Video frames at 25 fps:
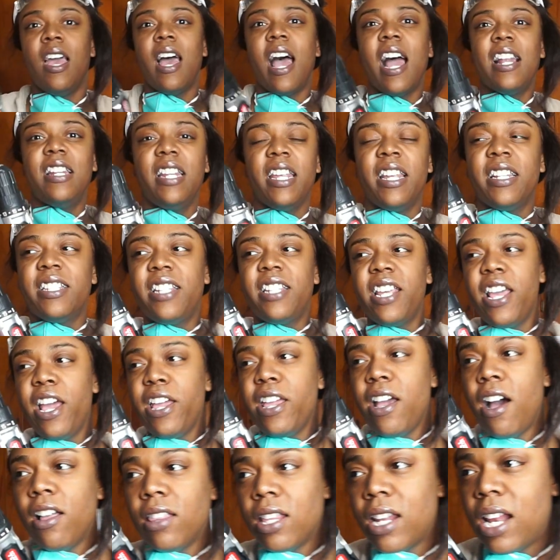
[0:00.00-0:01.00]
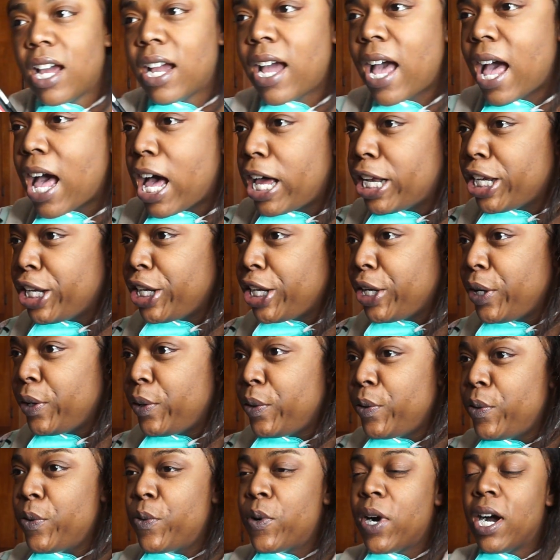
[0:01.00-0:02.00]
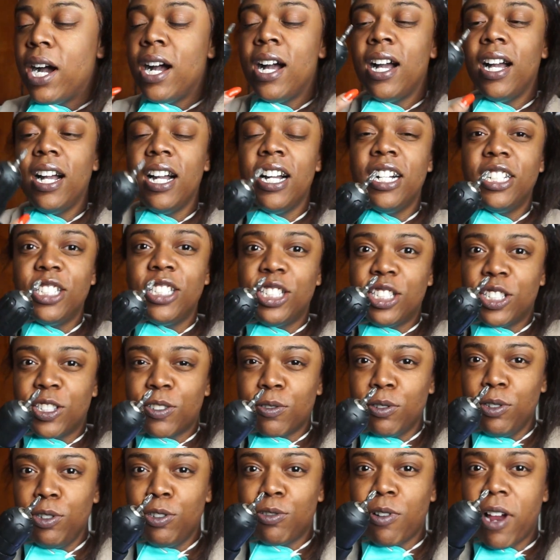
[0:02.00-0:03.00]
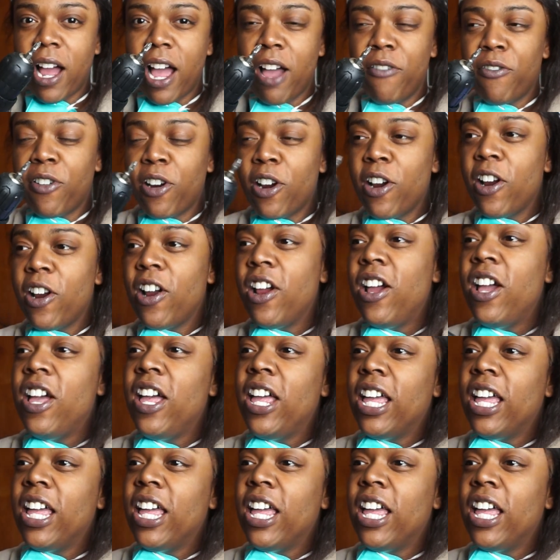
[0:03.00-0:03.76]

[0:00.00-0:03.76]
I didn't tell y'all that I got a new screwdriver,